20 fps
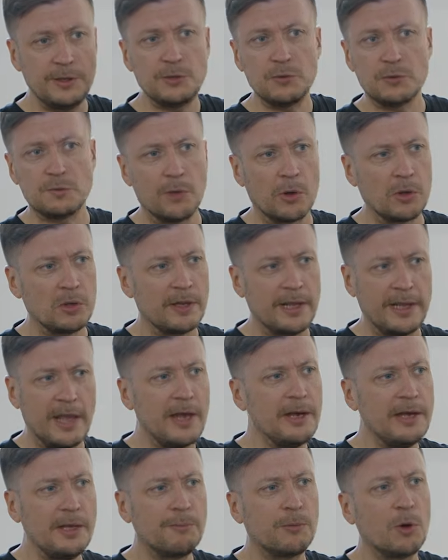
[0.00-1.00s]
issues model. They
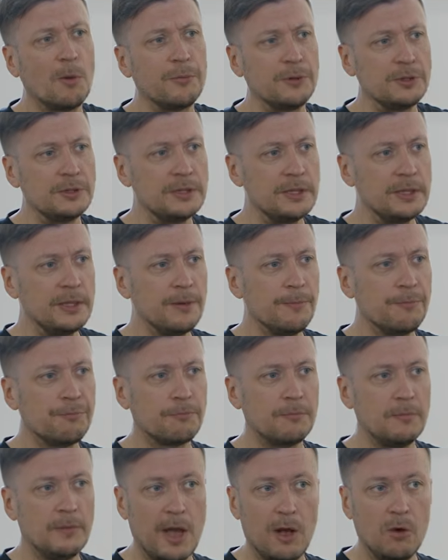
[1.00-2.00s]
add a property.
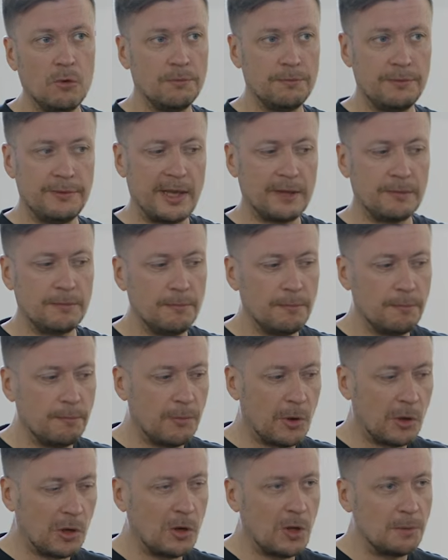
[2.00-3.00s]
Now that
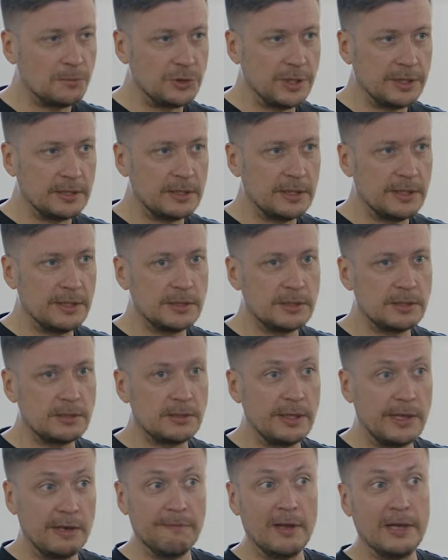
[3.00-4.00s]
model object
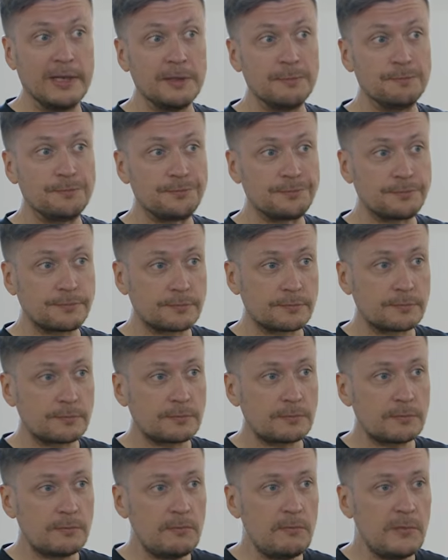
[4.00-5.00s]
is invalid.
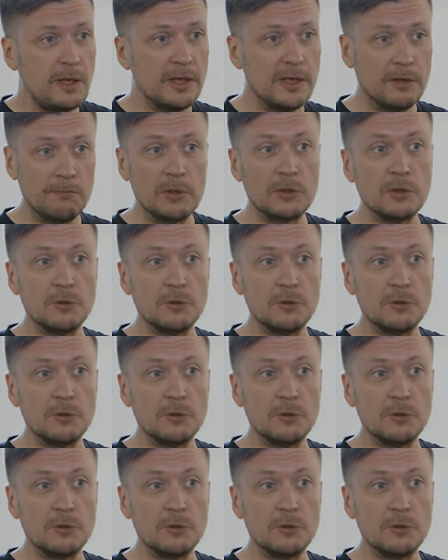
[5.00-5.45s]
It will